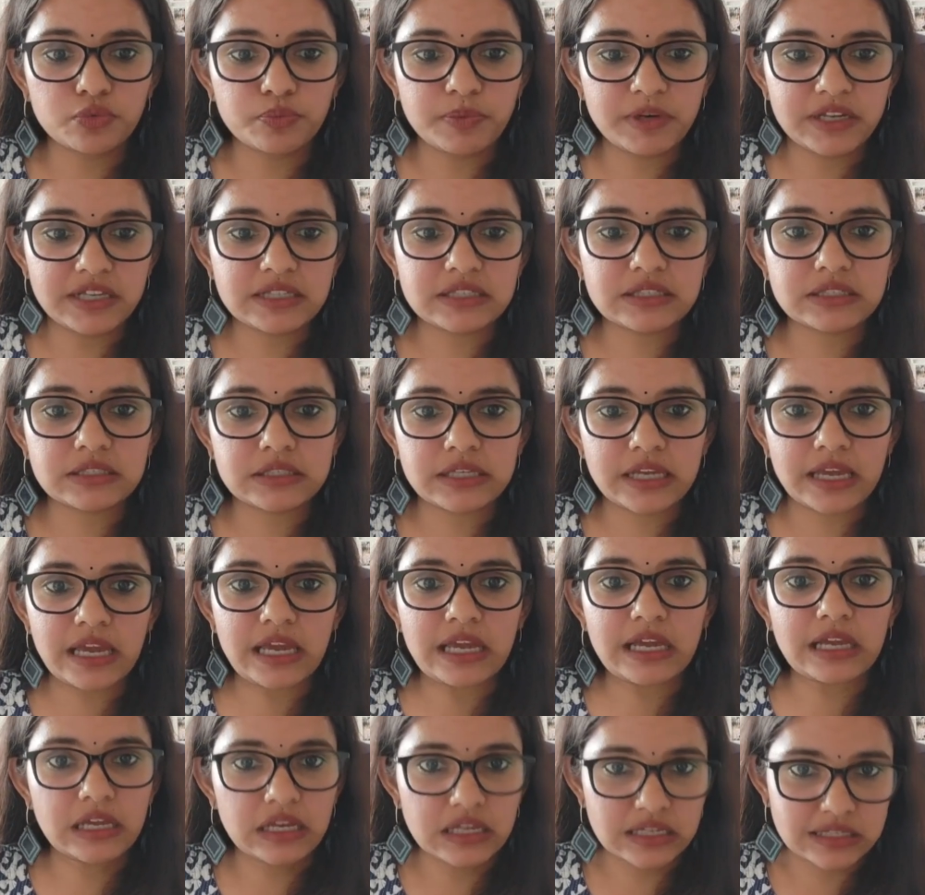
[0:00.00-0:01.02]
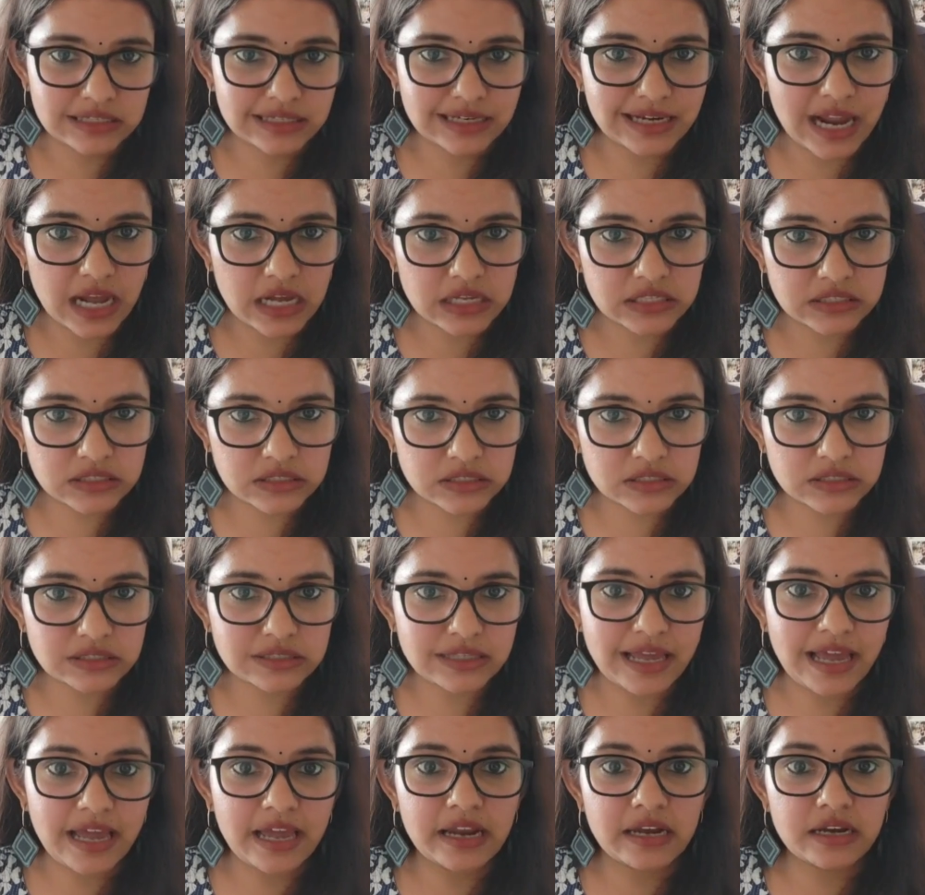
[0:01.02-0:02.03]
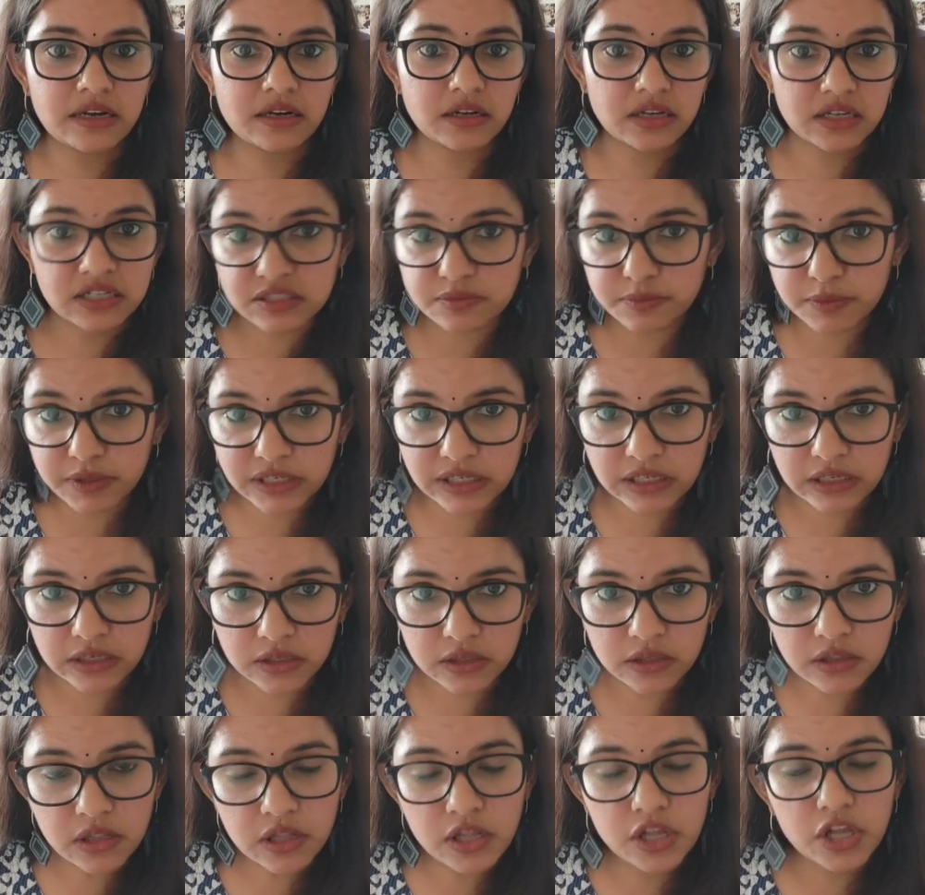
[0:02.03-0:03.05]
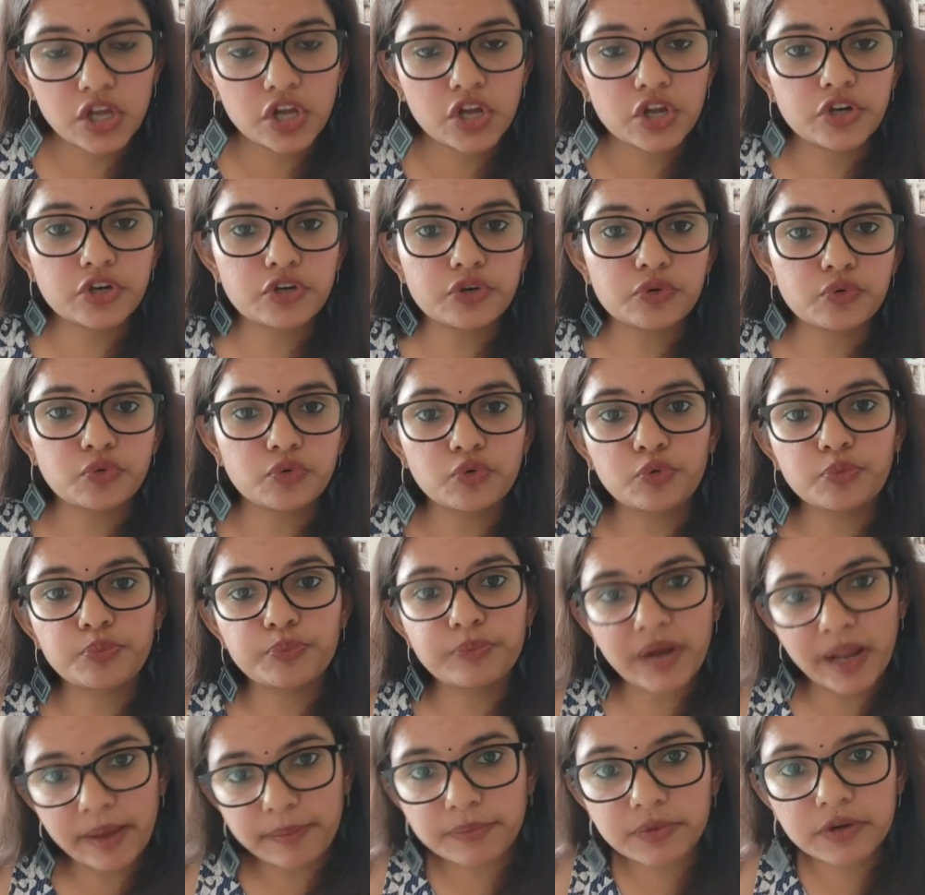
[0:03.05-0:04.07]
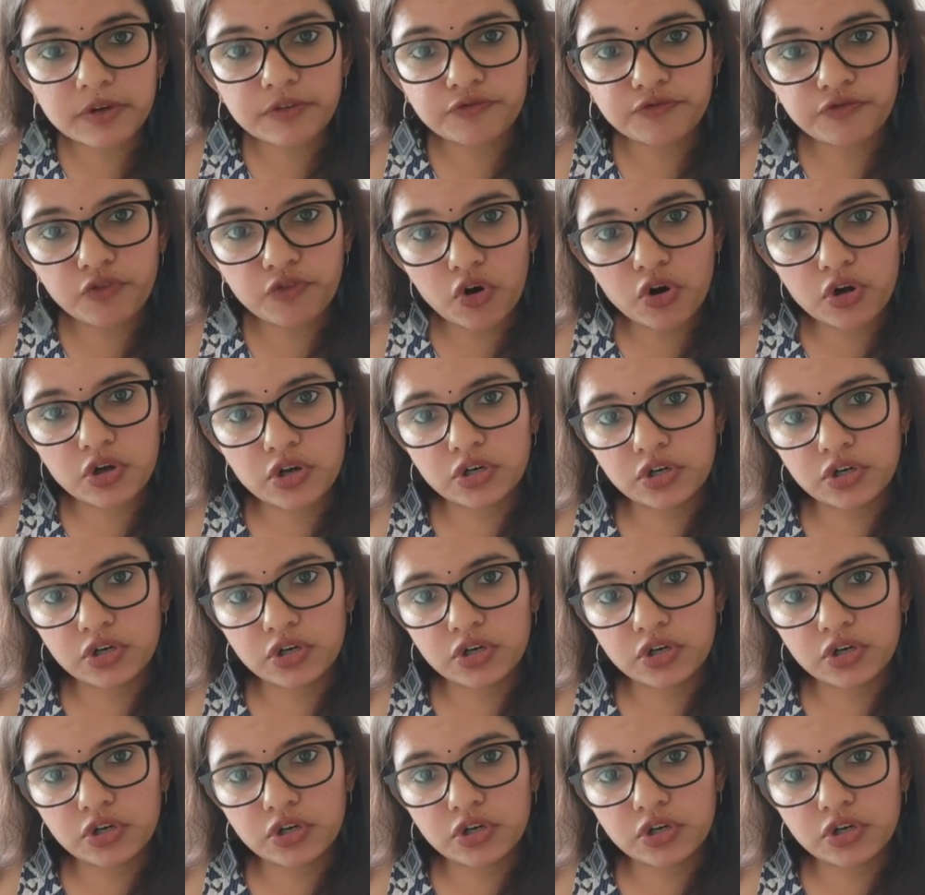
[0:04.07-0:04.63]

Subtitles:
please take his classes and his material to prep for